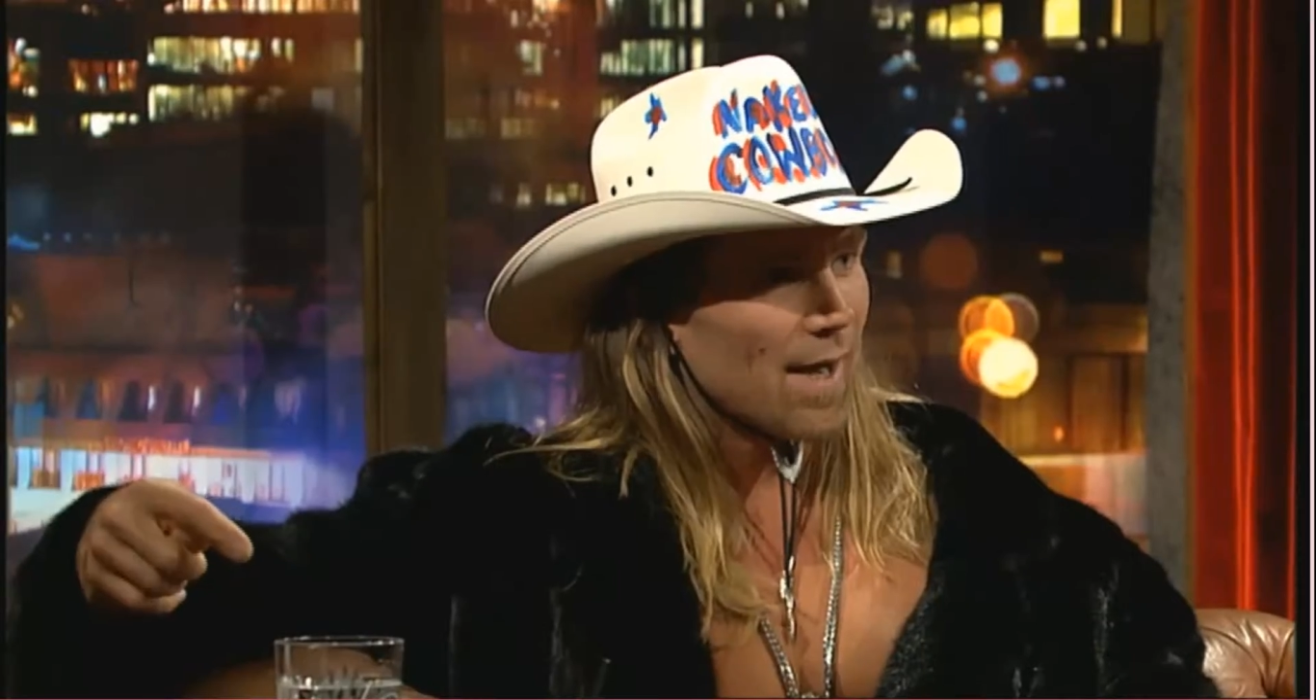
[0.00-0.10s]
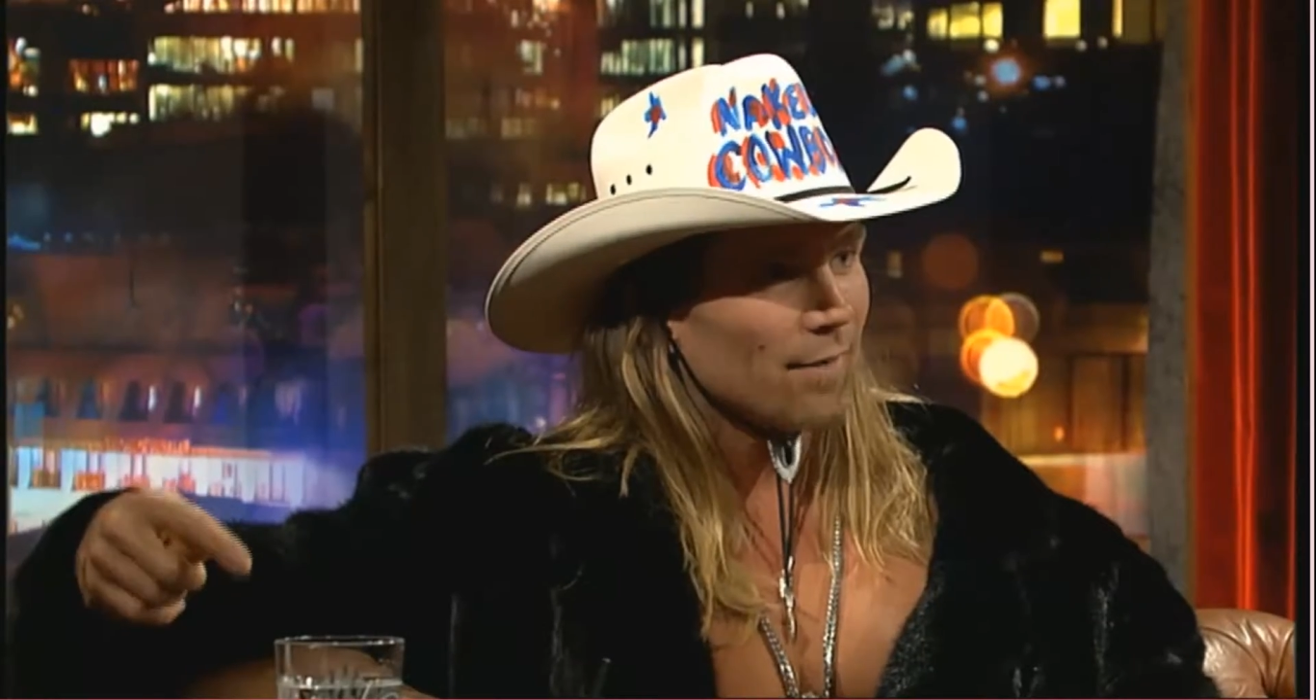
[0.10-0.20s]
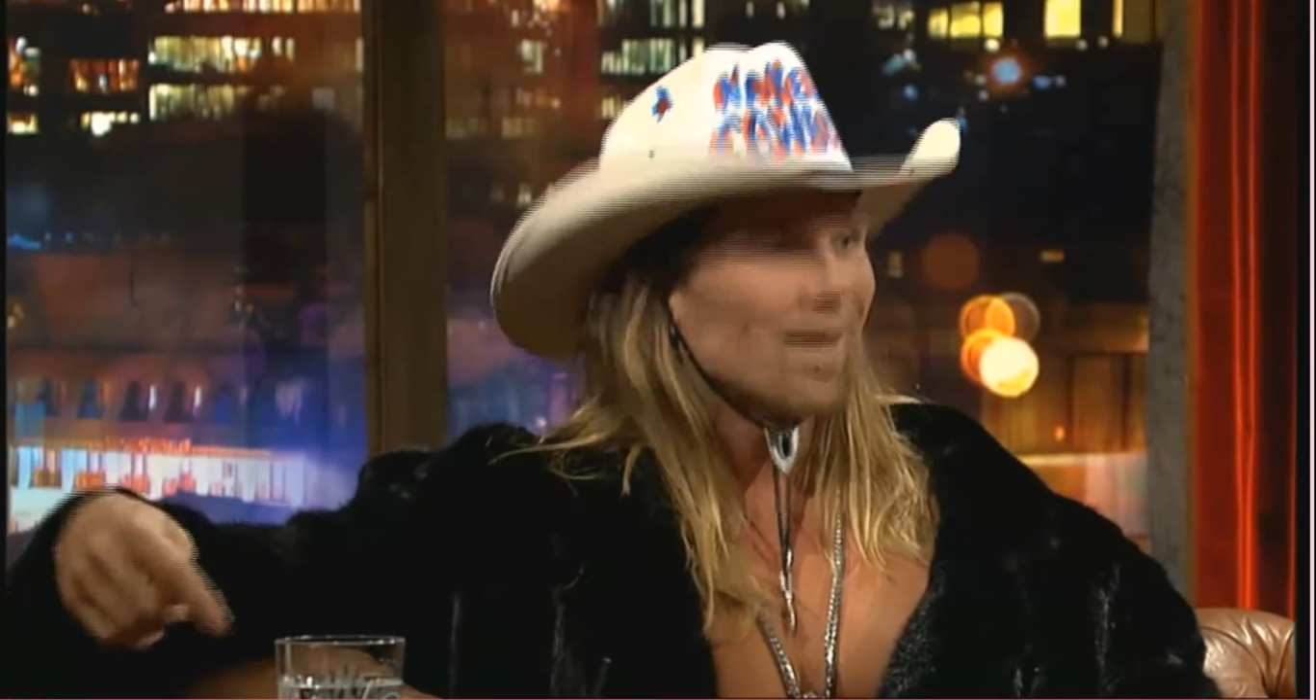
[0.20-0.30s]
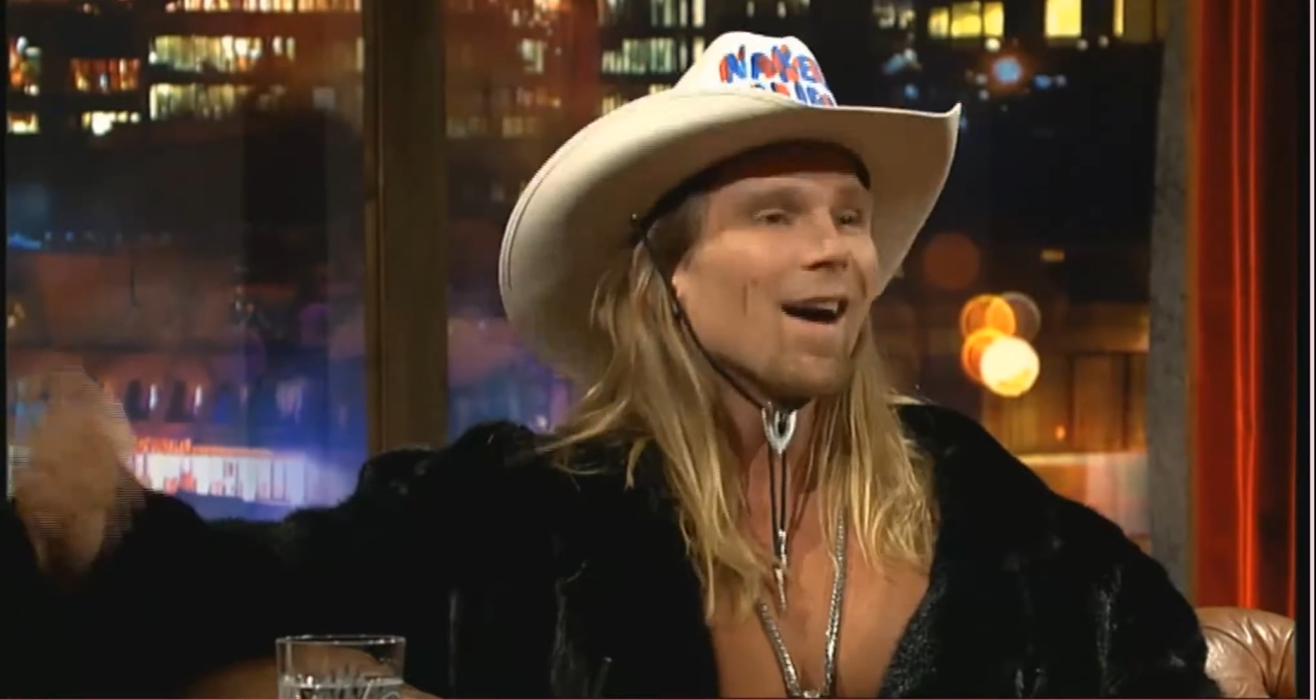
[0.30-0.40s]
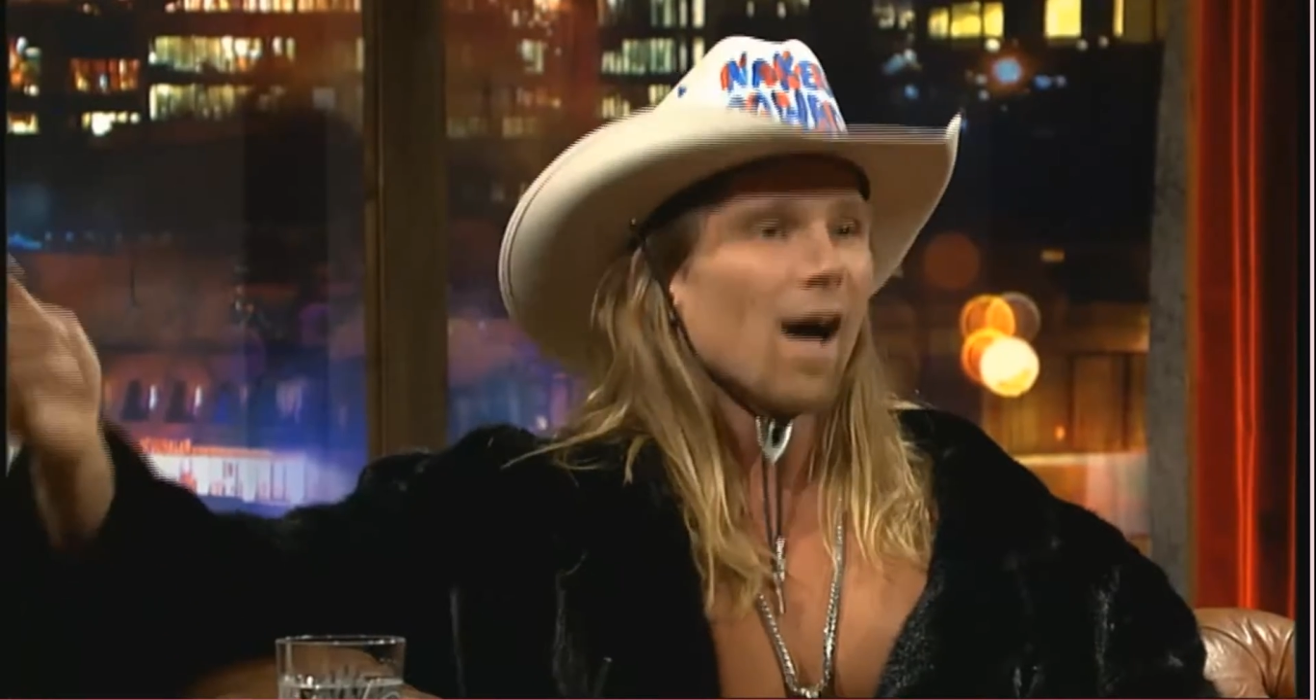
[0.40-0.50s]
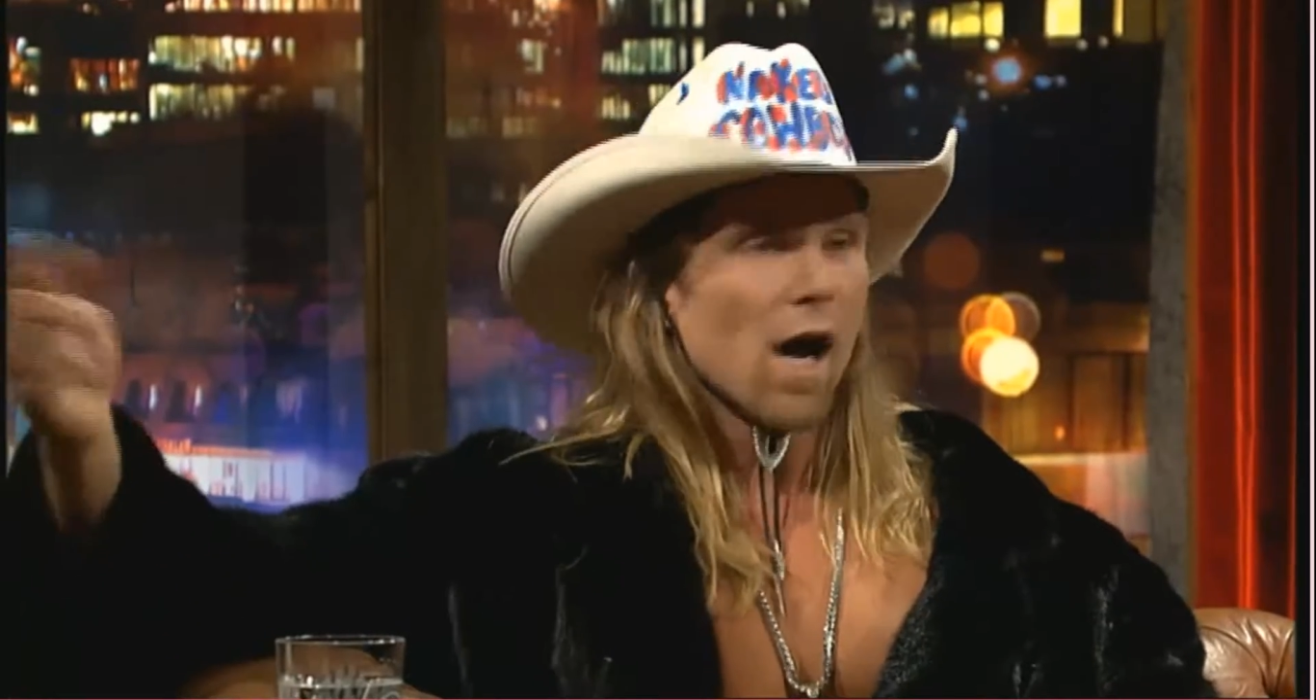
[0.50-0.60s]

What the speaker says: down,